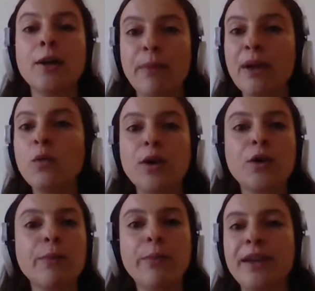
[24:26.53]
Manua
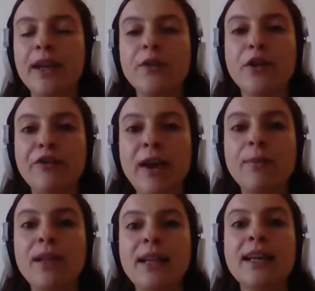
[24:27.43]
Kumbar and her
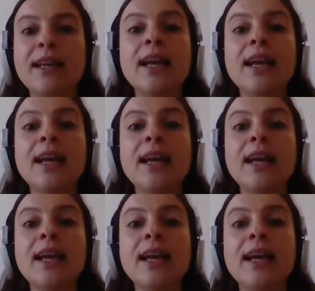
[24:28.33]
family,
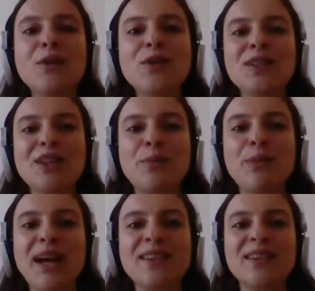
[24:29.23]
that allow such
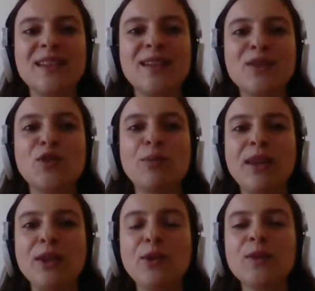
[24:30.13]
practices to
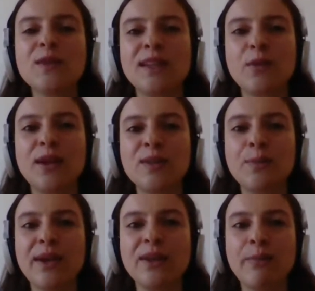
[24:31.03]
be used in a
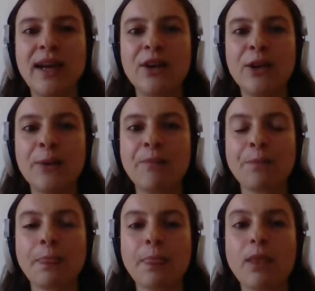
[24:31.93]
widespread manner.
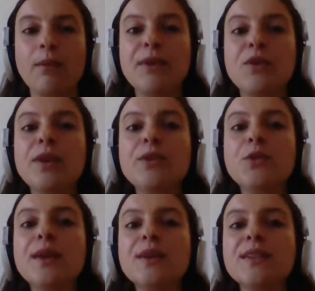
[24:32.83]
Between
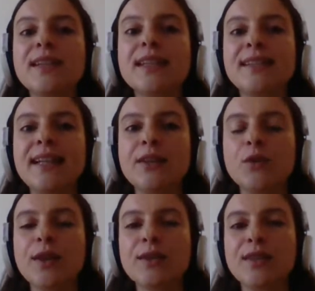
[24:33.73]
2016
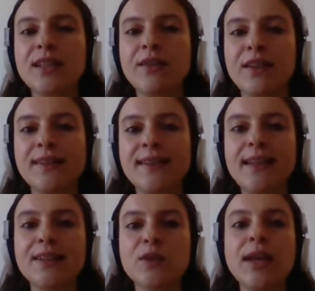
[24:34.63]
and
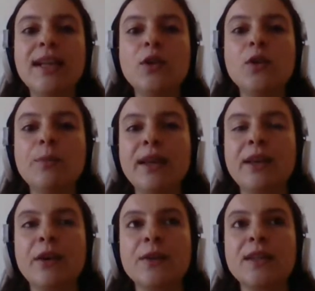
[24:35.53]
2017, Israeli
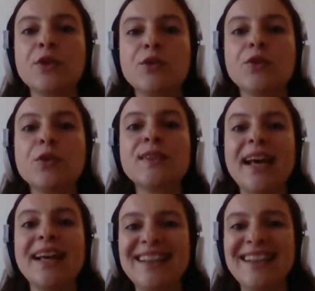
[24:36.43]
lawmakers introduced
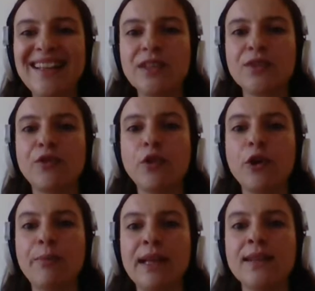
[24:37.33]
at least
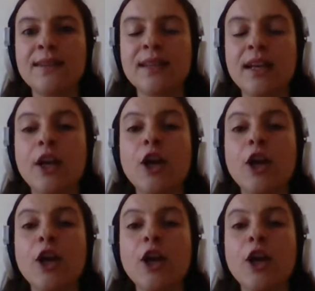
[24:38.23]
4 bills